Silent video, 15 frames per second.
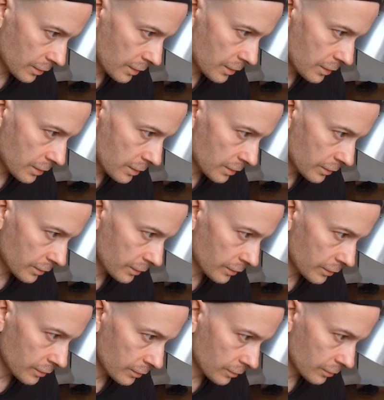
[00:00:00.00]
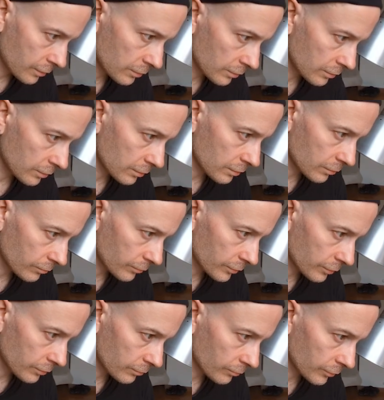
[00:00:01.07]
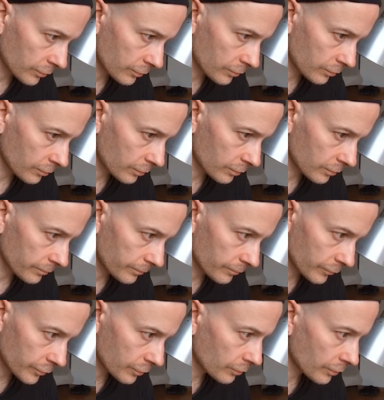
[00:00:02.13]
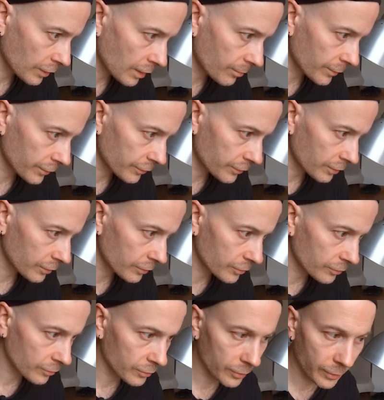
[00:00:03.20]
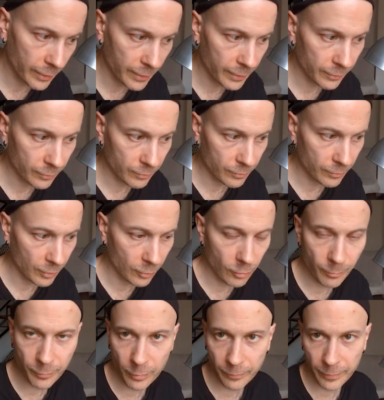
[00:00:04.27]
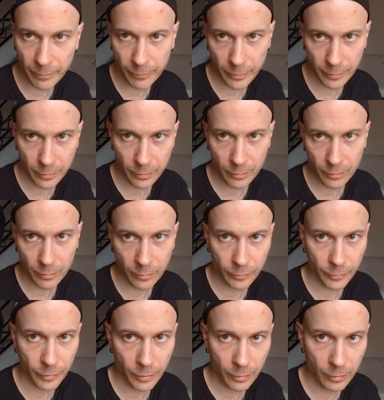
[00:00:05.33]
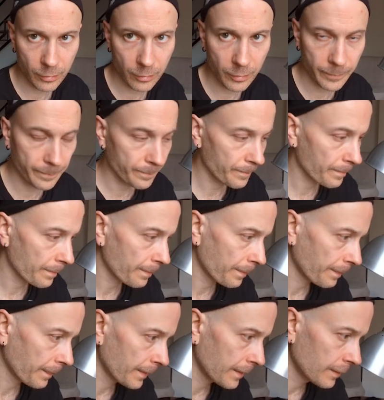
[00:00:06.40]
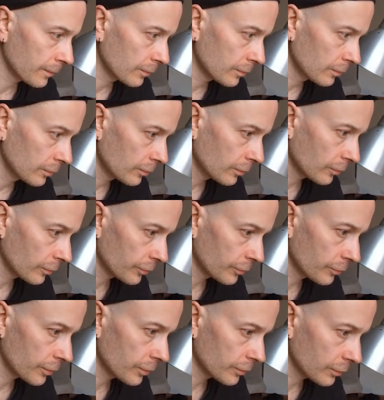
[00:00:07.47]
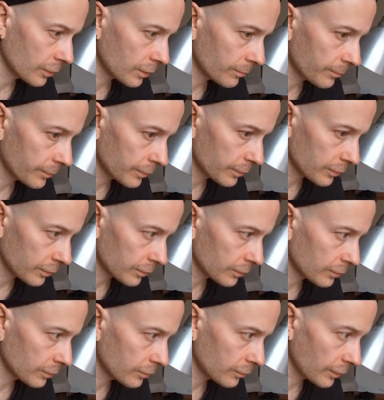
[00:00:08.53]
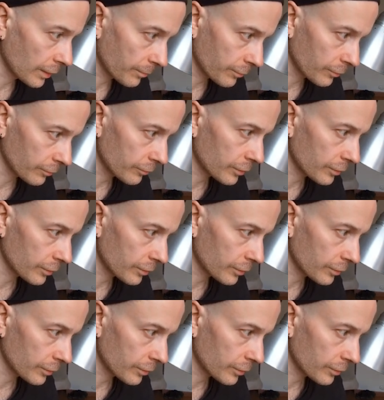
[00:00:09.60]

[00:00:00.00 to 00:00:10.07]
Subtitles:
And what's gonna happen is that it's gonna create a copy of everything on your GitHub repo.